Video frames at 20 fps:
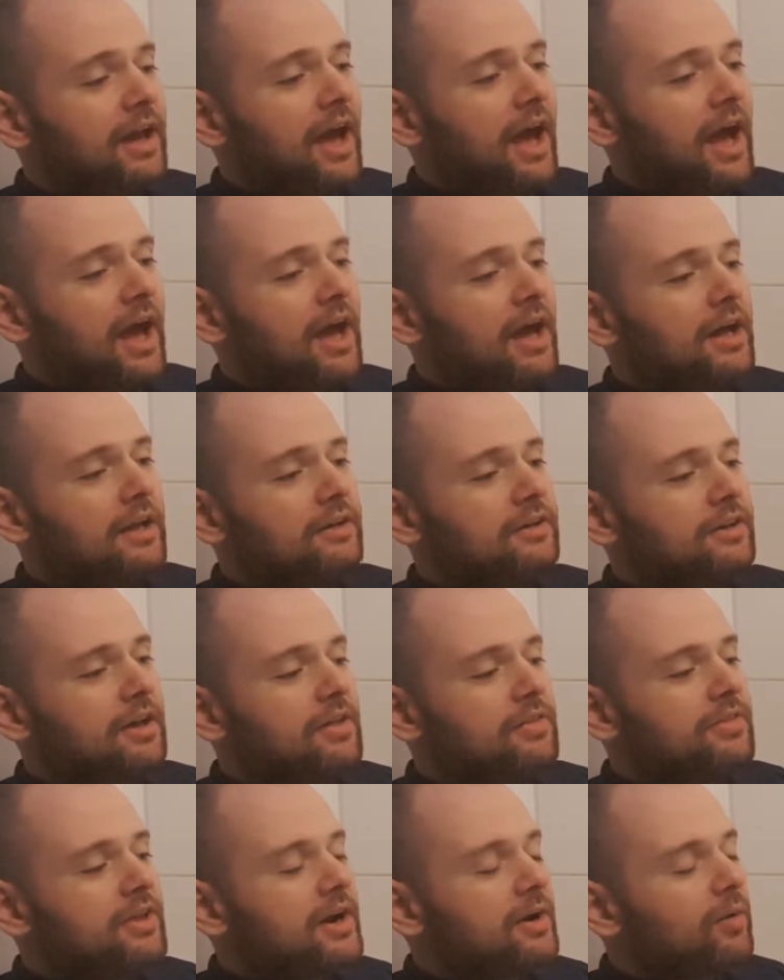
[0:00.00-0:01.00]
And
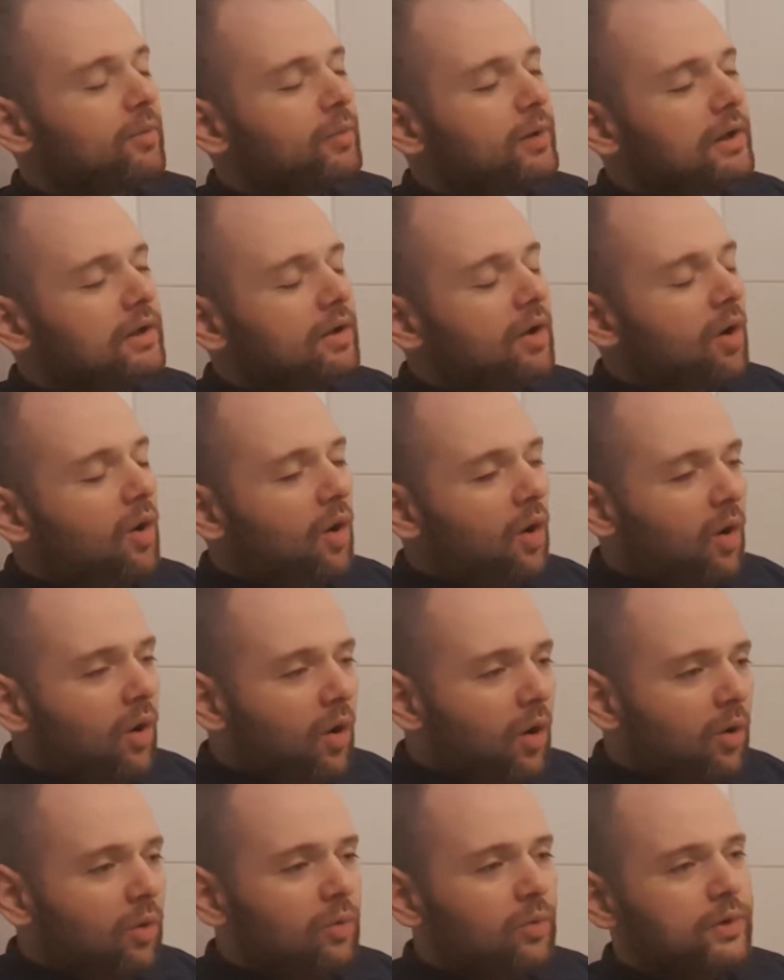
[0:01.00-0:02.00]
there will
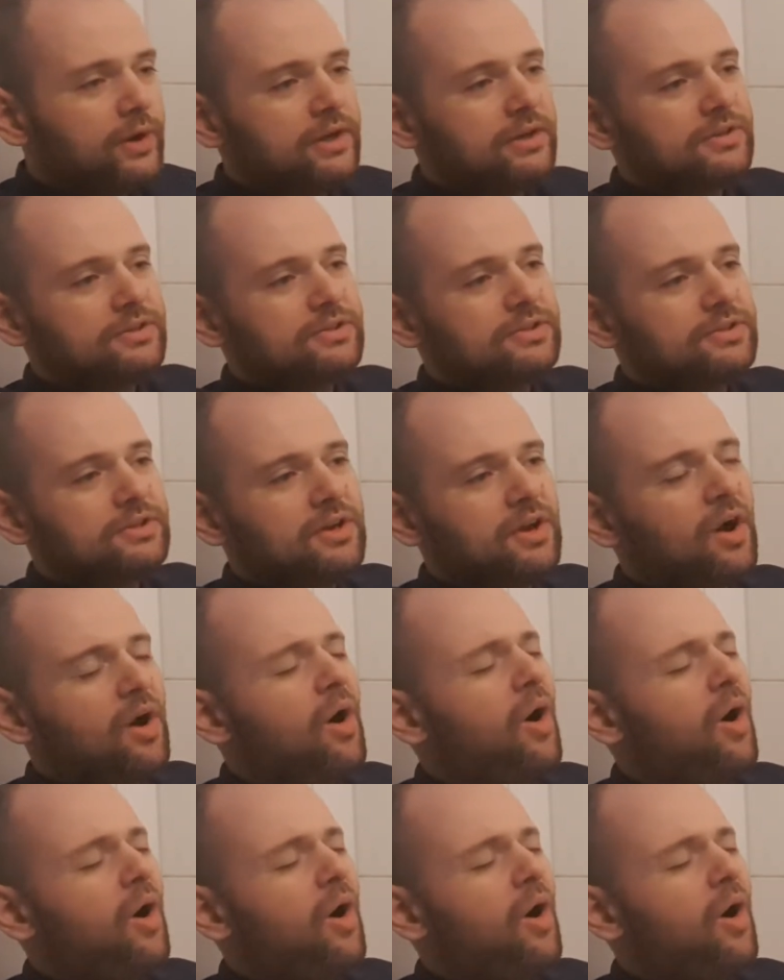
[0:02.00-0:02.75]
always